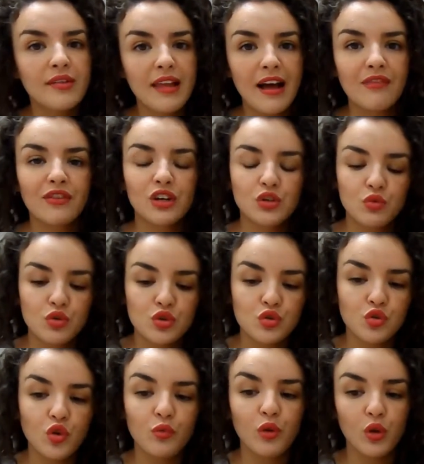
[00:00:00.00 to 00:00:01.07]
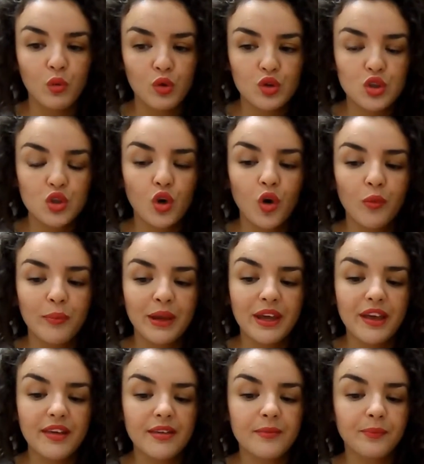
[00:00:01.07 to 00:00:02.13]
what's average, what's normal, what's not,
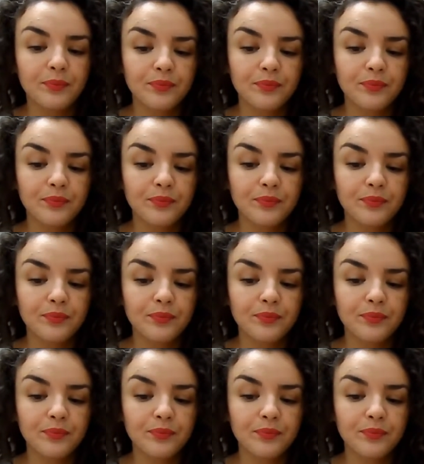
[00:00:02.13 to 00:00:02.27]
because